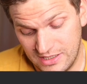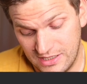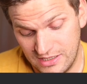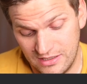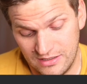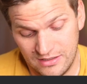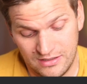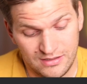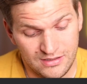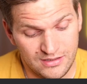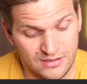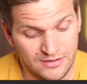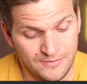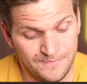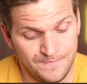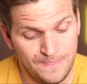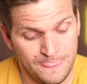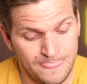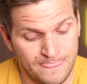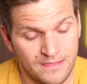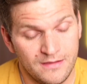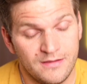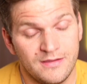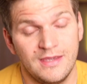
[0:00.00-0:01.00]
can uh,
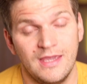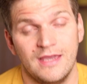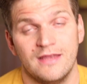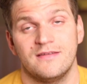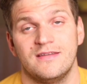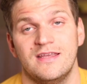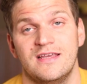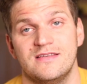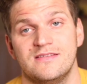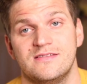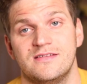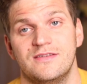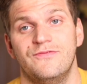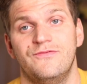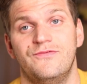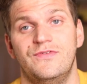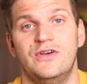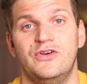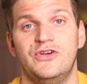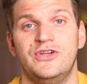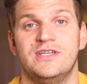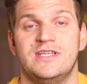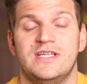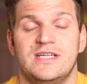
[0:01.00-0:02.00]
yeah, test it
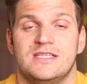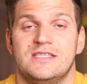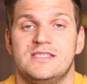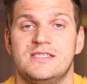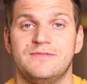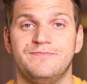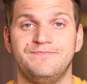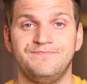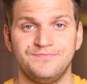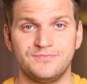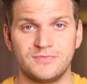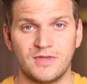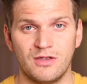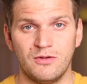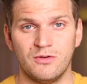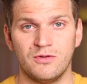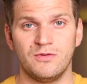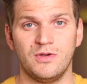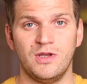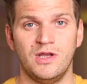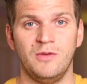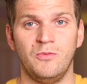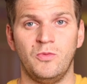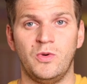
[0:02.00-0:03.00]
very intense
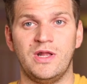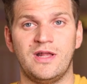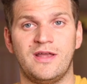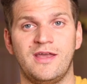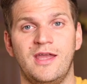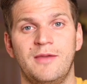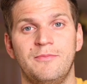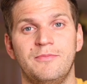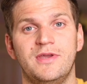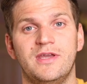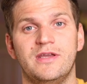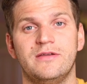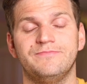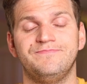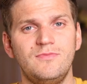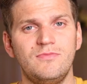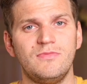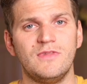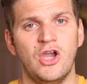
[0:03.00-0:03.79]
um, while camping.